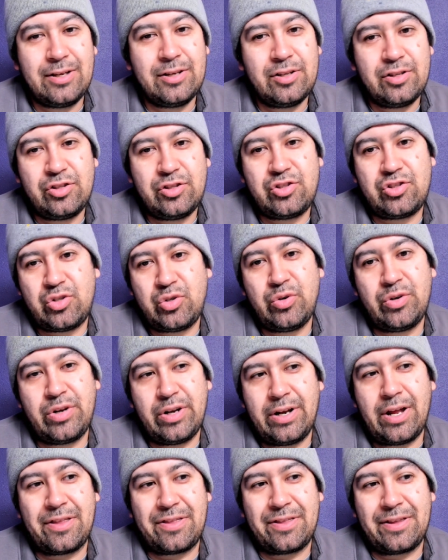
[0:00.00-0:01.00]

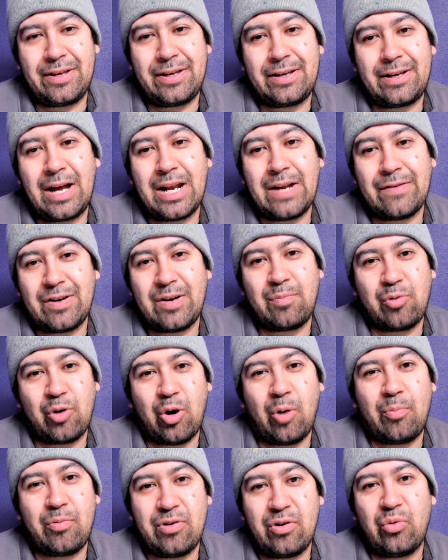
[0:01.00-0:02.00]
2-0, kind of an
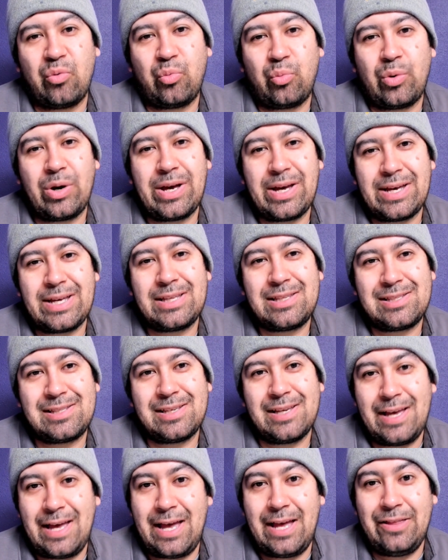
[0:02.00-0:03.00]
appropriate way
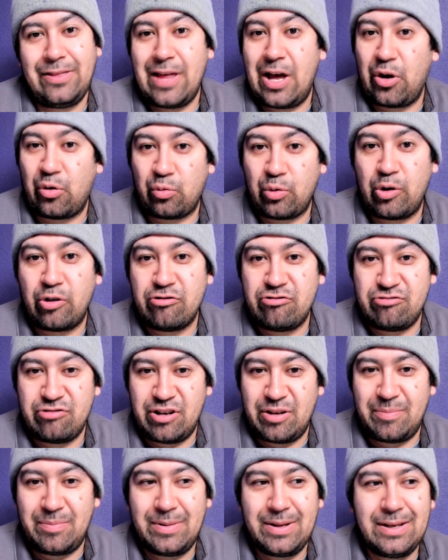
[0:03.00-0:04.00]
to end that road
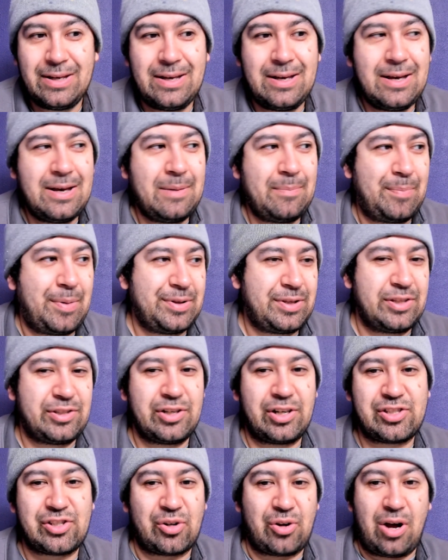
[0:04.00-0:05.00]
trip. But the
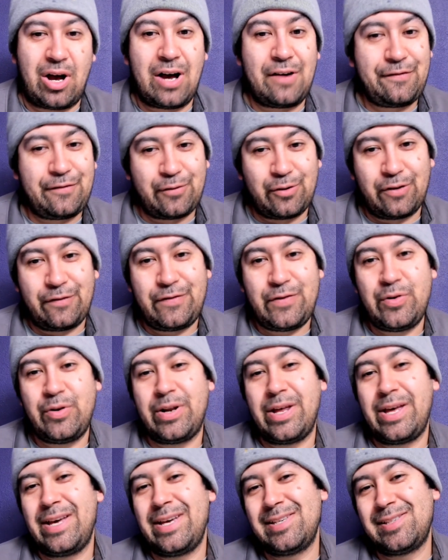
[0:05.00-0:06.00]
Ducks are off for a few
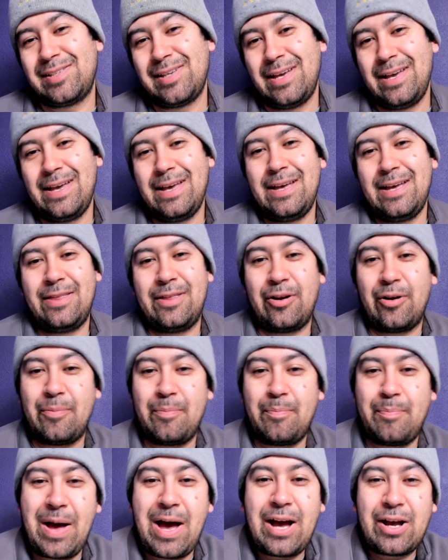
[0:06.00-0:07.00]
days. They're
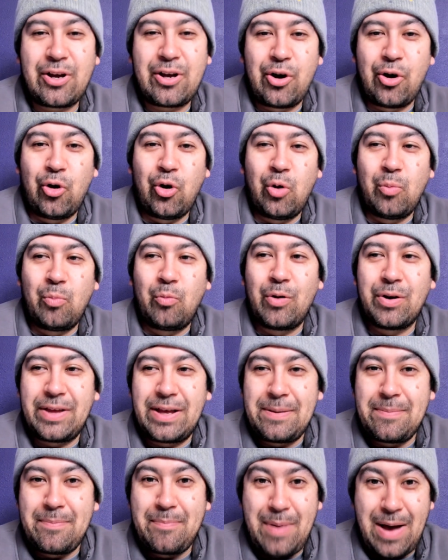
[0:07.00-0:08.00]
back home with a
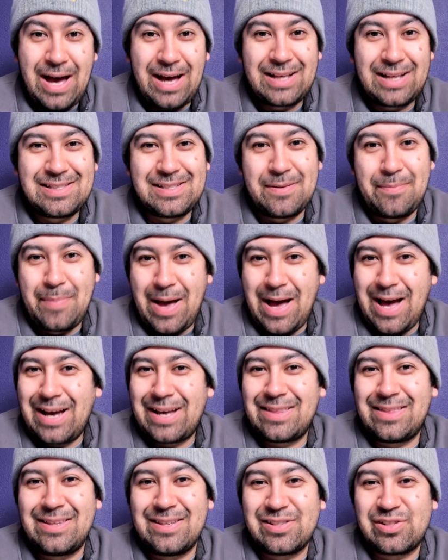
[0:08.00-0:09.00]
back-to-back
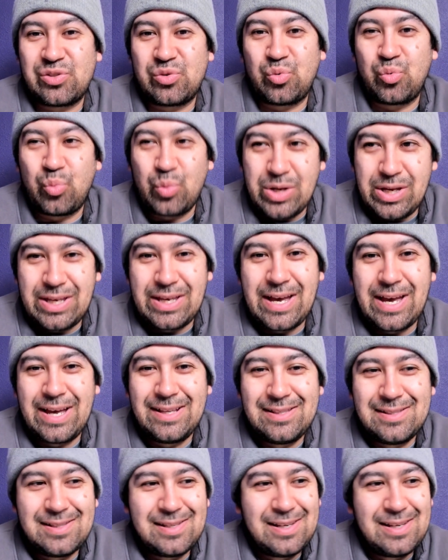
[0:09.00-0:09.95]
this weekend.